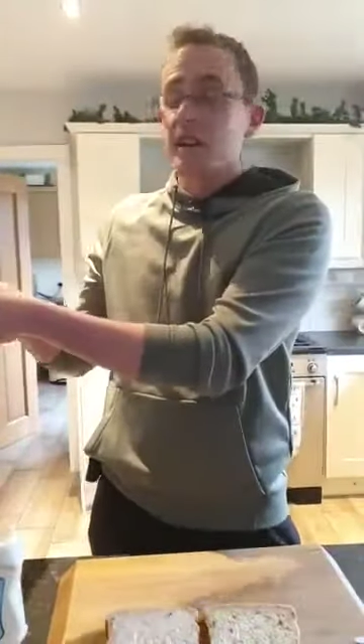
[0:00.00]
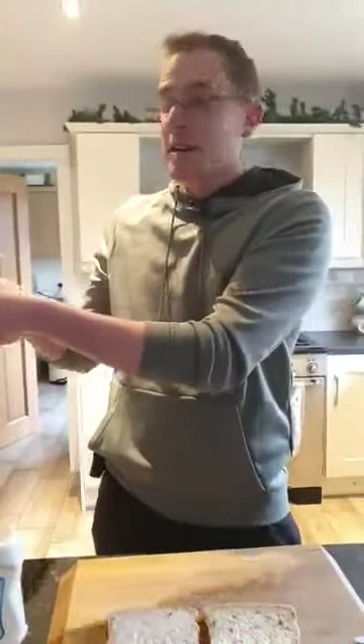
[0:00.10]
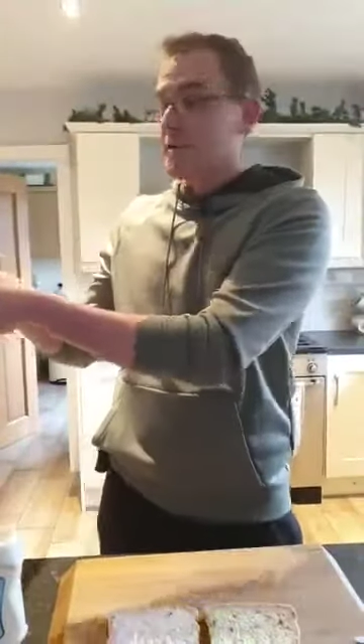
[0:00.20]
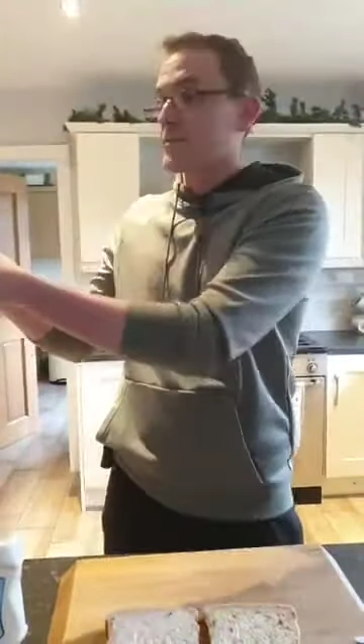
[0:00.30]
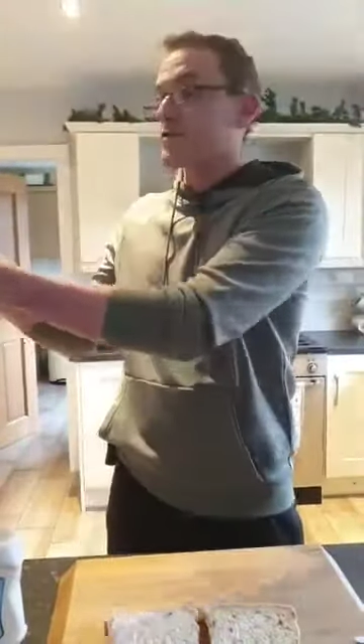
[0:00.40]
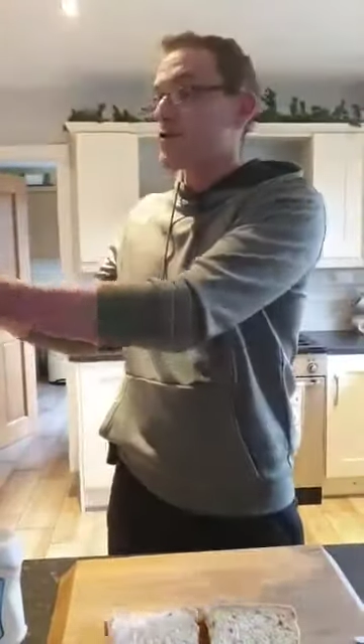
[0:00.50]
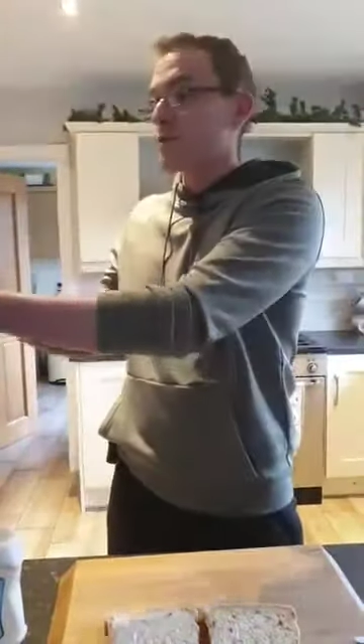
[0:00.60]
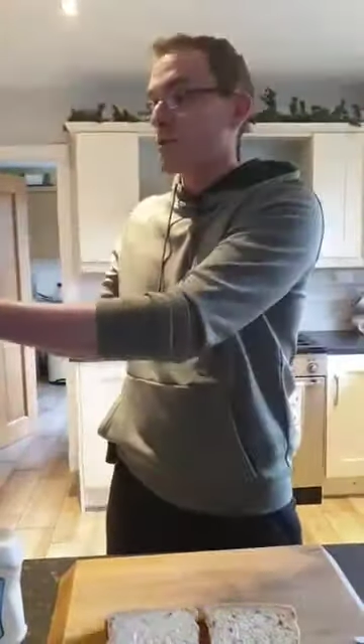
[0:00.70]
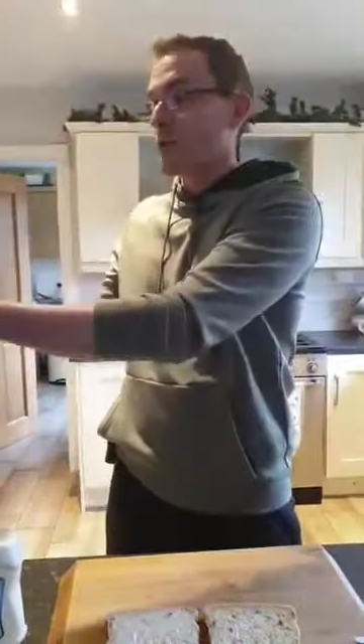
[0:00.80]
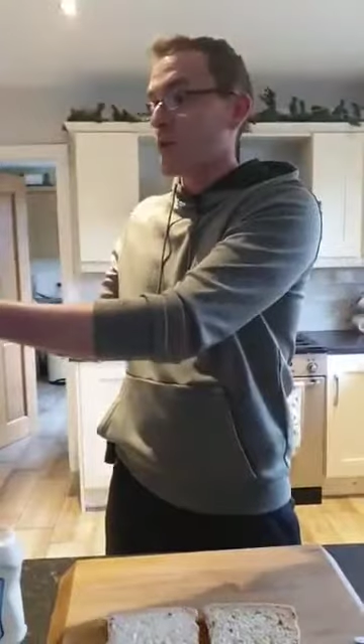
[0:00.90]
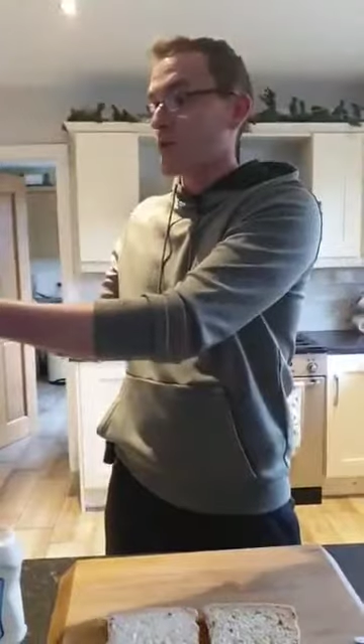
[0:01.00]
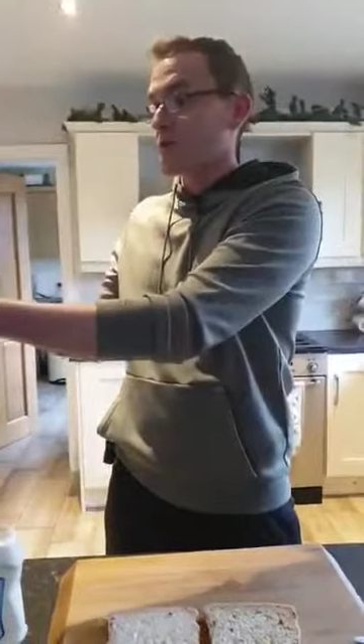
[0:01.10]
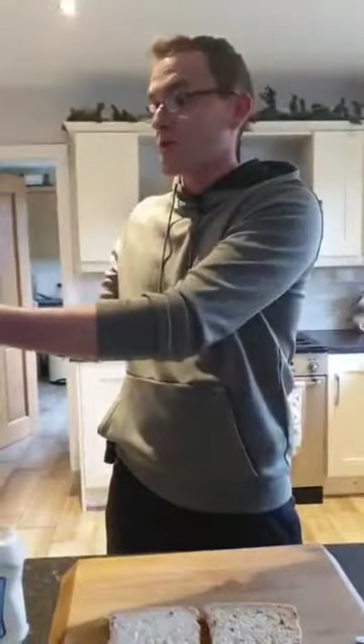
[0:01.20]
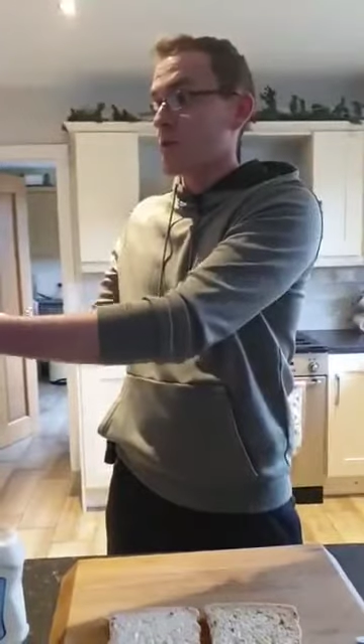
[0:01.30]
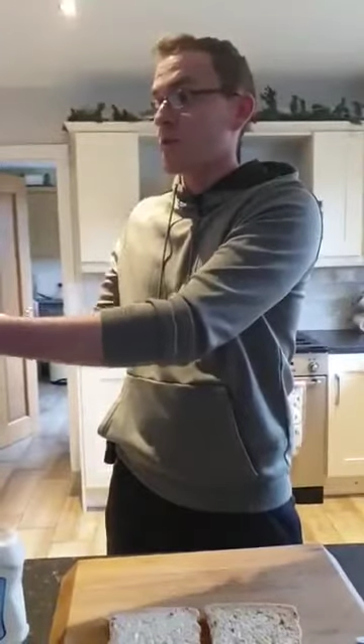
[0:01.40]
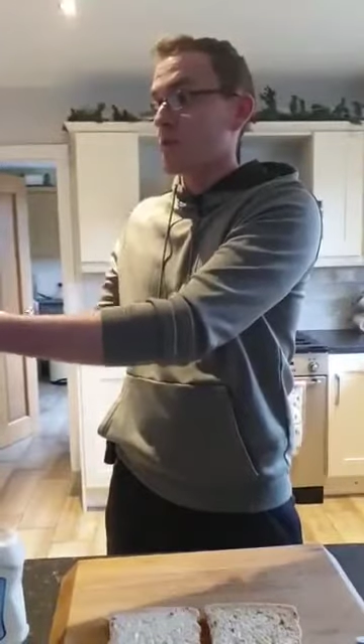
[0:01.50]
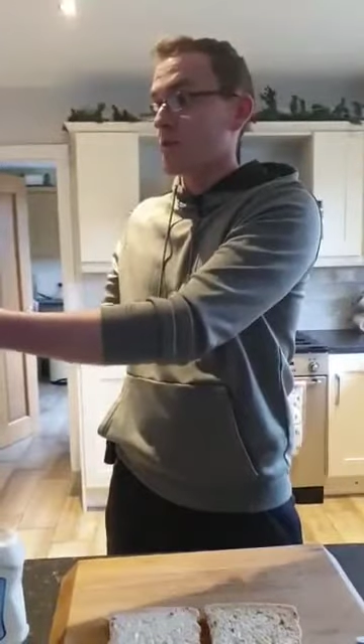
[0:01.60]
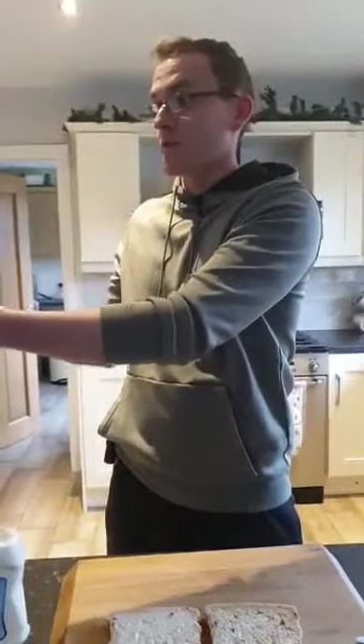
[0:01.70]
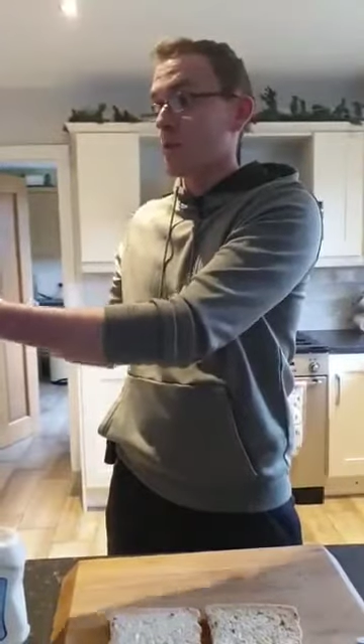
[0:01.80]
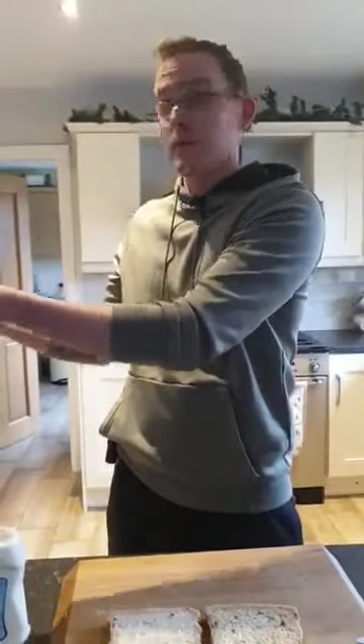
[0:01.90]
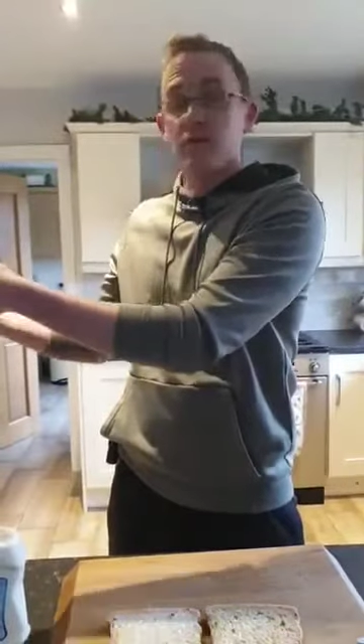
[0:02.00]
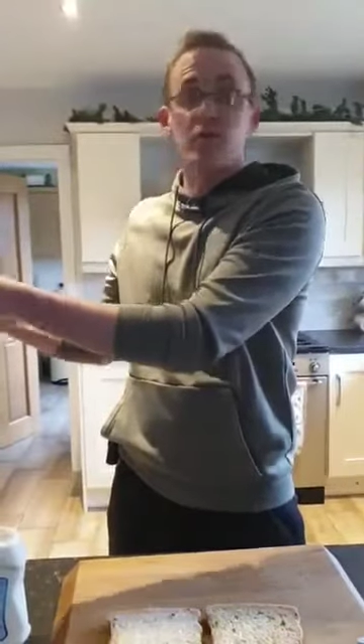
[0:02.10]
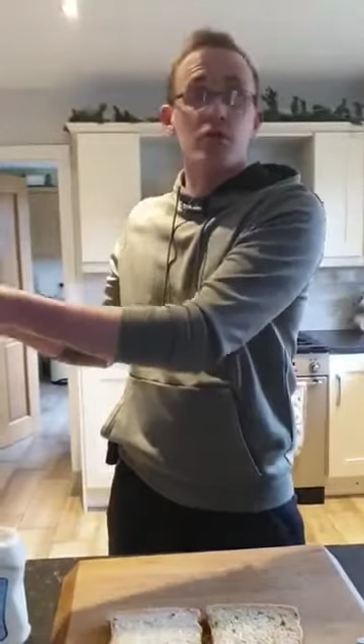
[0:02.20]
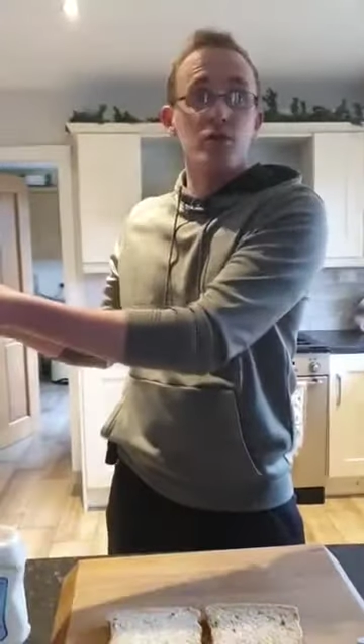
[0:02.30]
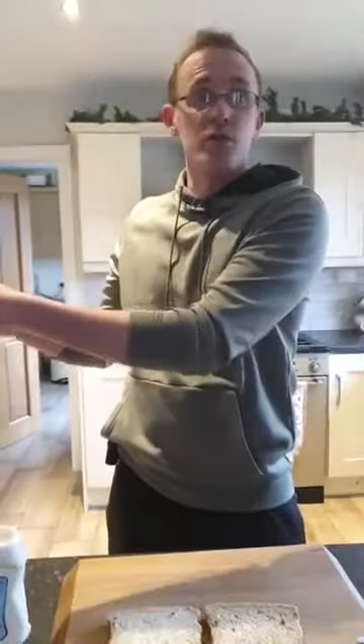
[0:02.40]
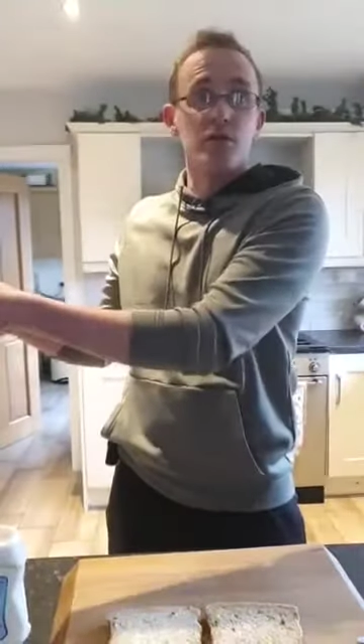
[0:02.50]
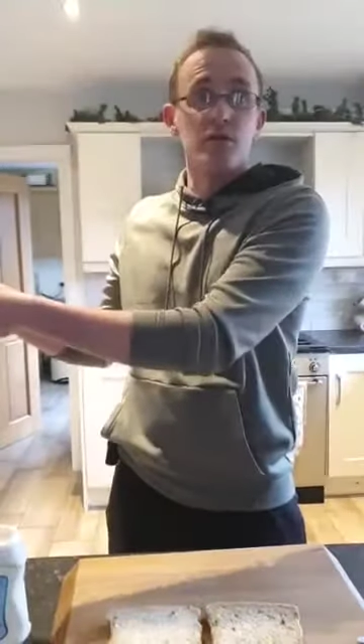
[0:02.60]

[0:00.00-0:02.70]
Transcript: It'll superimpose the tiger wherever you're looking.